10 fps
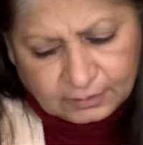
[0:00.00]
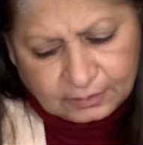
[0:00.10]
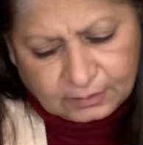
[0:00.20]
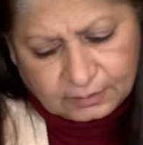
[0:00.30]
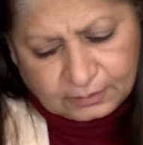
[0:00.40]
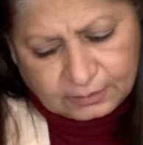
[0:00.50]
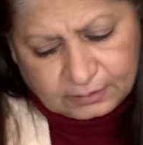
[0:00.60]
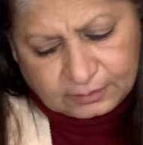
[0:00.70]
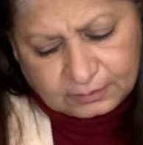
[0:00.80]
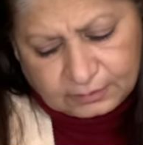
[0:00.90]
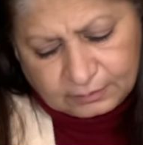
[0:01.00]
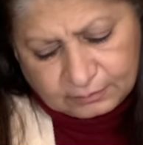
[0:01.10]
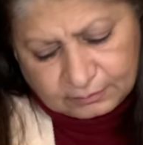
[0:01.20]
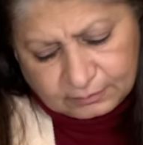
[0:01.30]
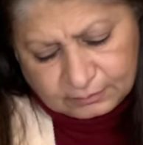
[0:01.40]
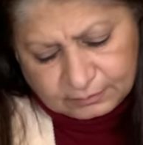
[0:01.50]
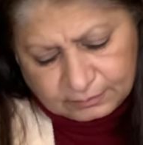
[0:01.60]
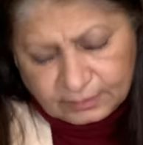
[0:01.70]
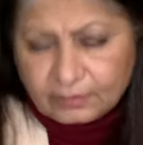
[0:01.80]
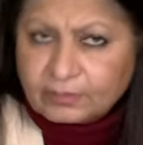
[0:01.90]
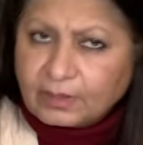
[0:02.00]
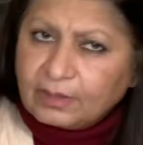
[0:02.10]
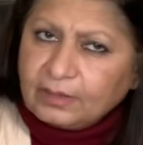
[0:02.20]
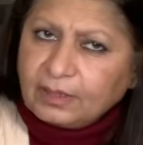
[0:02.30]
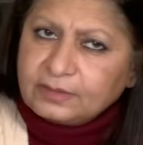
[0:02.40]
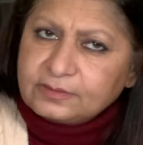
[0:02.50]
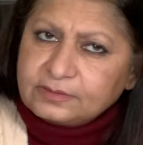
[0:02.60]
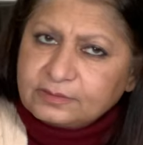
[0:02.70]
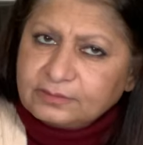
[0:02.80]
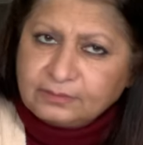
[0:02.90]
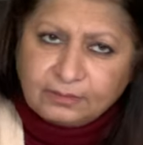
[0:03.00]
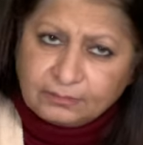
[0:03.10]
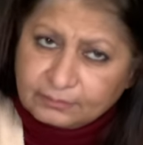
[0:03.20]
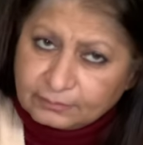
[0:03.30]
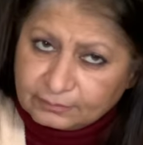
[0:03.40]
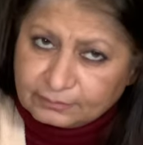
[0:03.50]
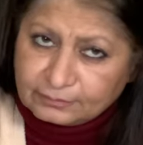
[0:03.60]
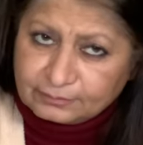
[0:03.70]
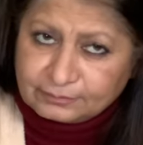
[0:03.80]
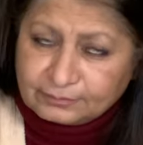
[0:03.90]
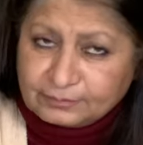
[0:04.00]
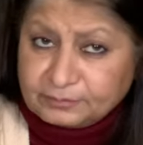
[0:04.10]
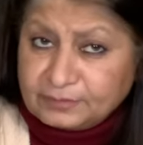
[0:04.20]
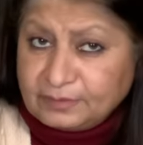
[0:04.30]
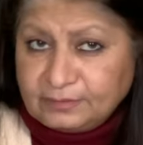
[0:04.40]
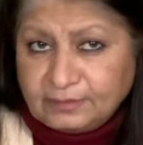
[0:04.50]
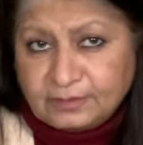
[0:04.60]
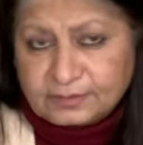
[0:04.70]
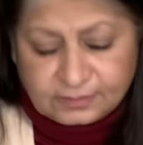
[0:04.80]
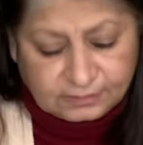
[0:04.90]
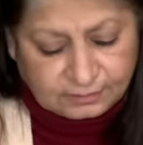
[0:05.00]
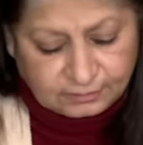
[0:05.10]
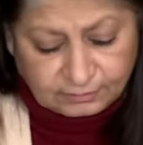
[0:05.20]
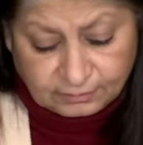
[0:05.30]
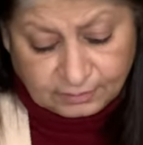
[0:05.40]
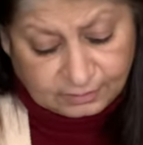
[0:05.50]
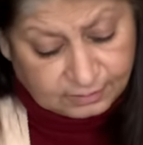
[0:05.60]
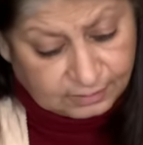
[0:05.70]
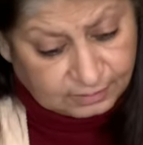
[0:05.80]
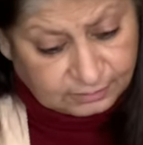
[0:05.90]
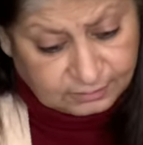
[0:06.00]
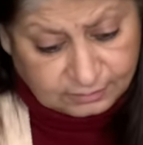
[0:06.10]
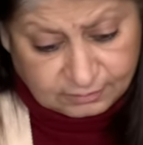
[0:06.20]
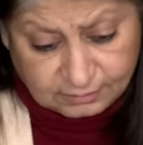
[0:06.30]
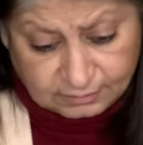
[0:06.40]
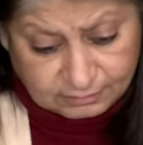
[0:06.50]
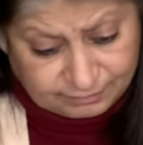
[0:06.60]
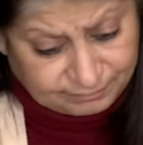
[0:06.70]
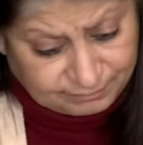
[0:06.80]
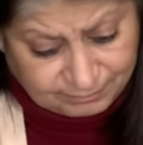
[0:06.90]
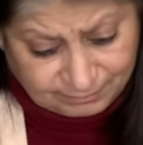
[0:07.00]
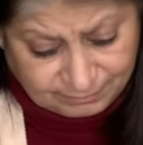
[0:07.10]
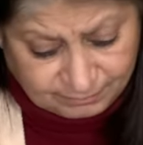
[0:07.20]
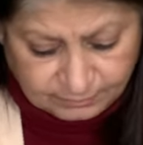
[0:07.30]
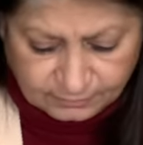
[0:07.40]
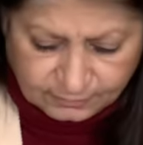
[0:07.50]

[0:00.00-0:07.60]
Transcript: Oh, no, okay, yes, no. Then yes. And you're like, I don't know. Mm -mm.